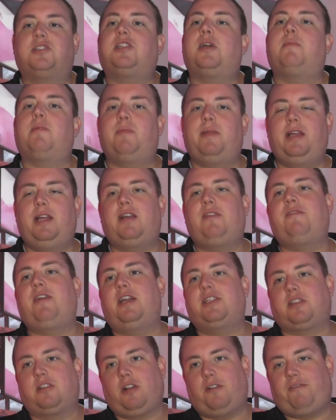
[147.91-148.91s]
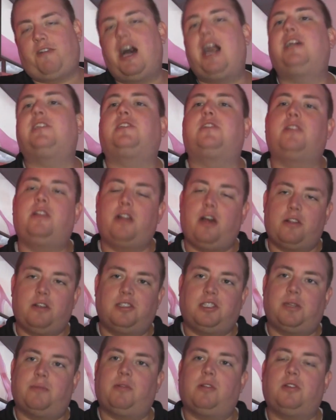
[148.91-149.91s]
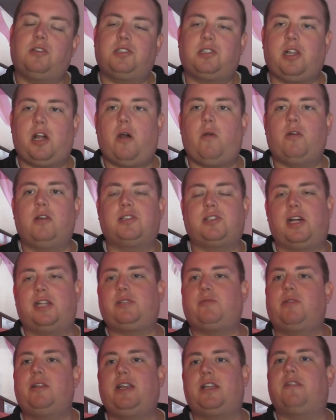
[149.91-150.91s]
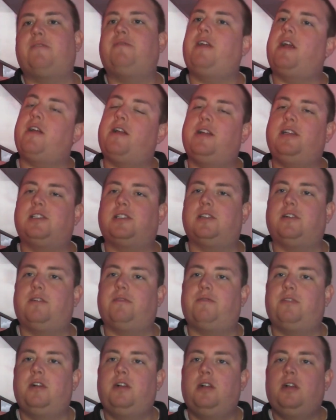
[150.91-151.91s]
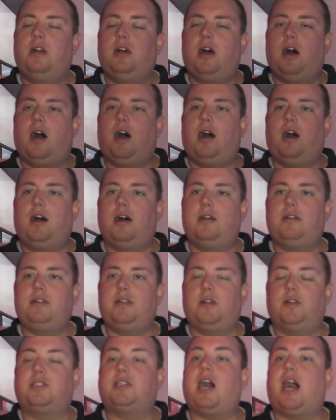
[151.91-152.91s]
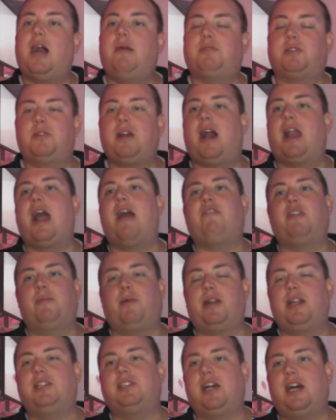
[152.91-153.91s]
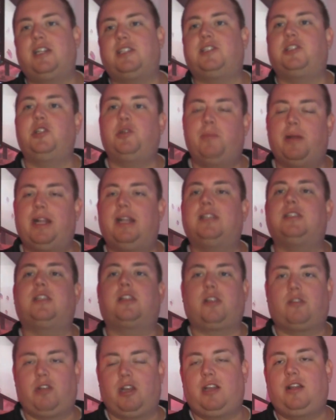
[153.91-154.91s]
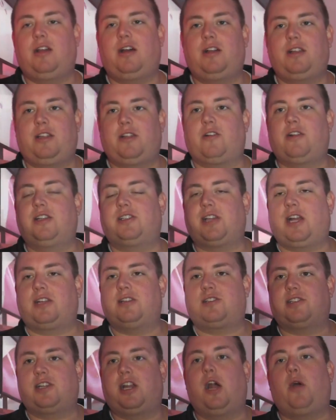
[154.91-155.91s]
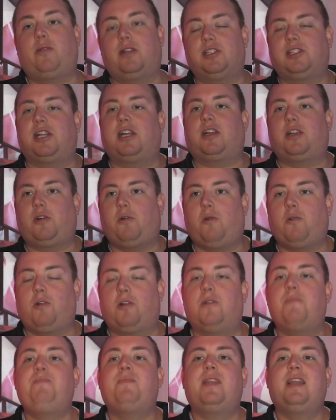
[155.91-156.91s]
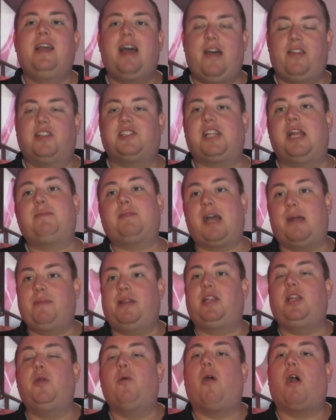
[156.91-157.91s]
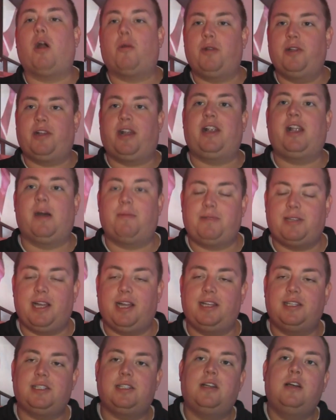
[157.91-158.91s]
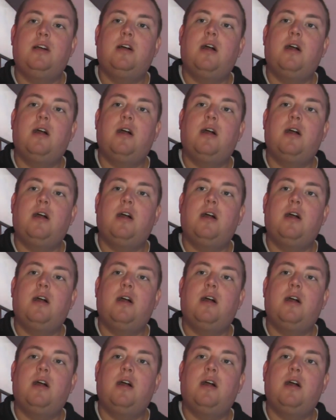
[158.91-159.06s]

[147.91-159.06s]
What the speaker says: So some are being advanced a little faster than others, some a little slower, so that's where you get the variance of time. So not everybody's at 2 minutes, 30 seconds to go in the second quarter at the same time that you are when you're getting updates.